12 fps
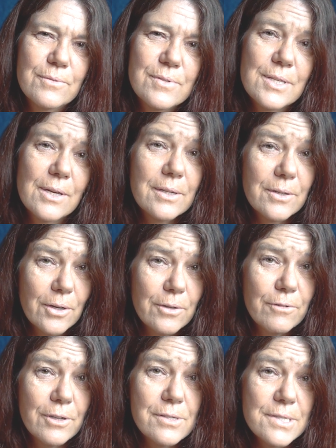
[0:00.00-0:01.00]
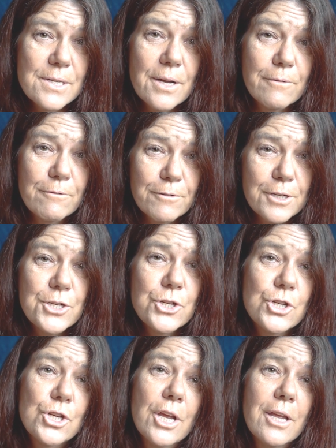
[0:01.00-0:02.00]
of start over, start
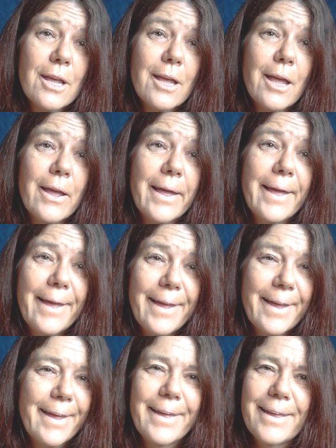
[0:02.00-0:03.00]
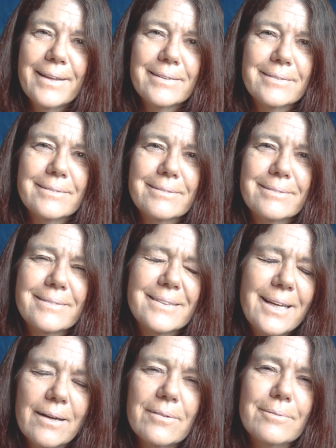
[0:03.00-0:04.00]
fresh, and
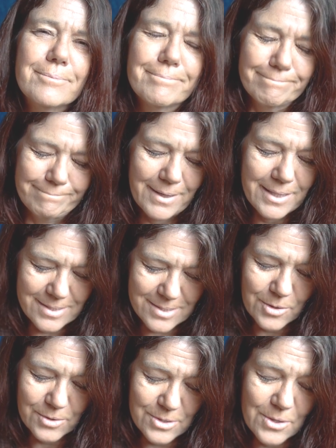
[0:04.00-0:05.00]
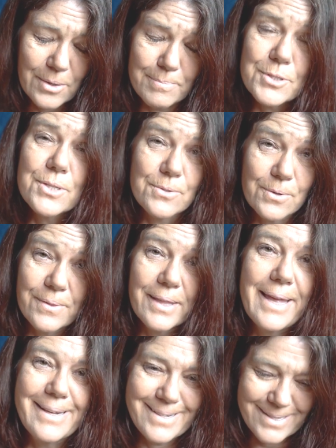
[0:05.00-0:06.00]
it's a good time to do
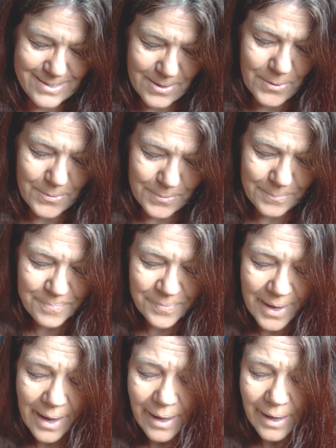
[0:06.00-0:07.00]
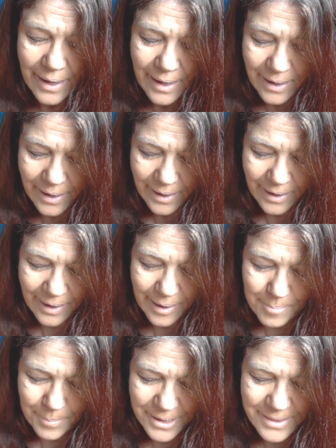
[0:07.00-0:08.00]
that. So
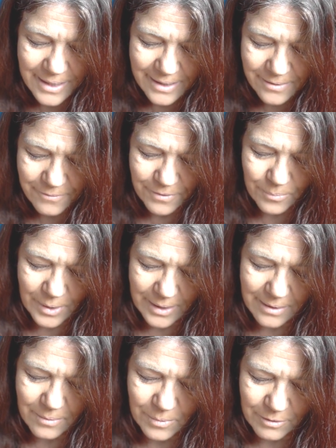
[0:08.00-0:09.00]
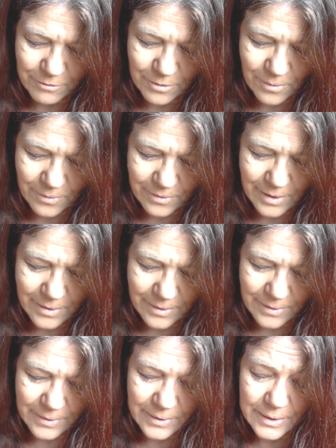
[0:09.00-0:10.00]
by the end of the week, we've got
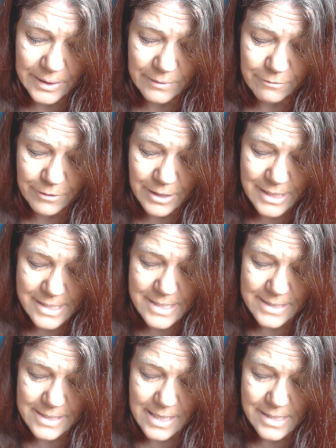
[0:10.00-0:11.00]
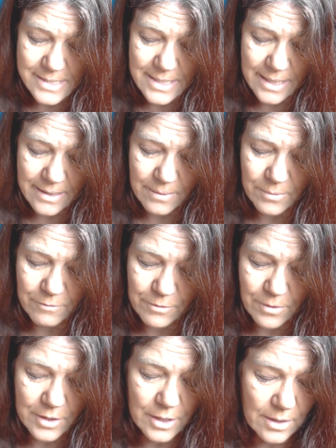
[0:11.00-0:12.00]
the Friday, Saturday and Sunday, we've
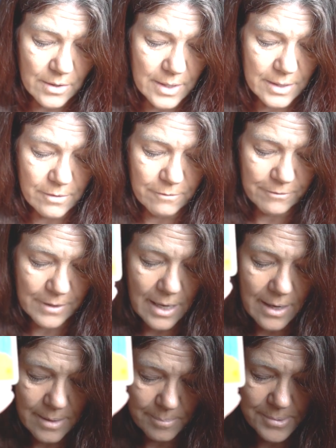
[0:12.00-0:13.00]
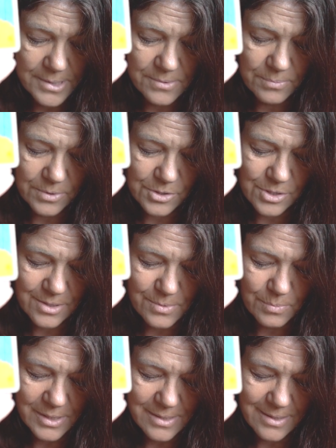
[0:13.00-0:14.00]
got the 9 of Cups, which is,
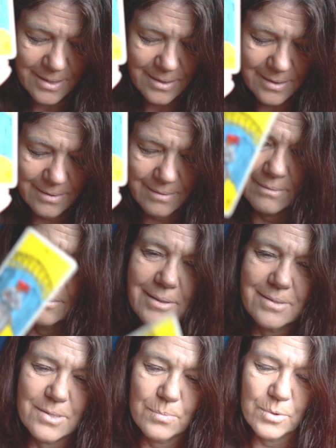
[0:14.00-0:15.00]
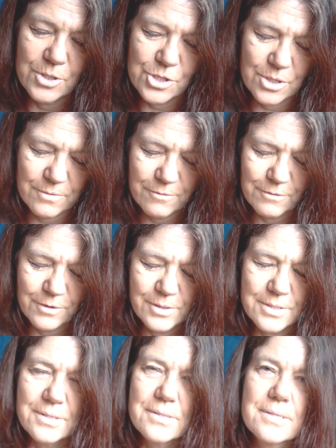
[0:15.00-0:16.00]
once again, it's a wish
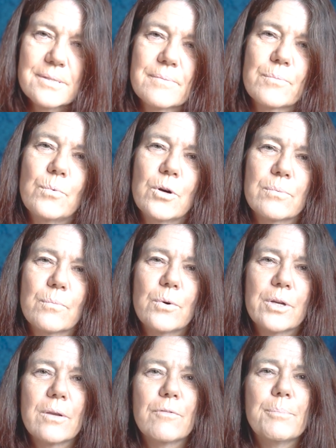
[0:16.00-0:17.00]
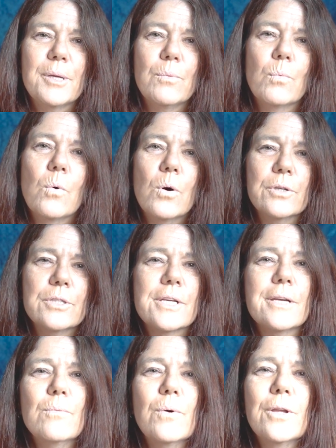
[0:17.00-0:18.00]
influence. It's what you've been
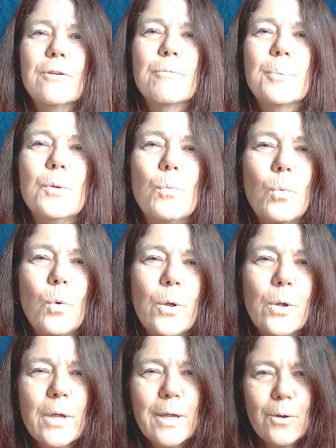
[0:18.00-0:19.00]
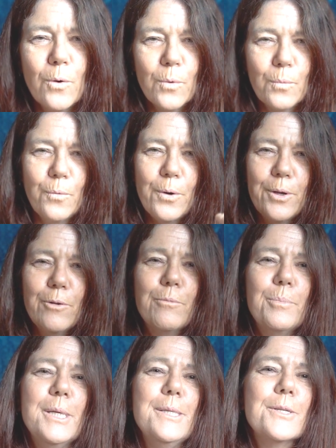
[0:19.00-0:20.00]
wanting, what you've been working on, what you've
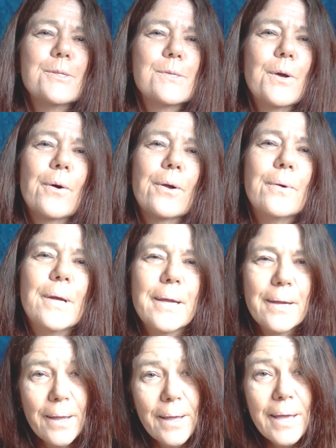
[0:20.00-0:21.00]
been desiring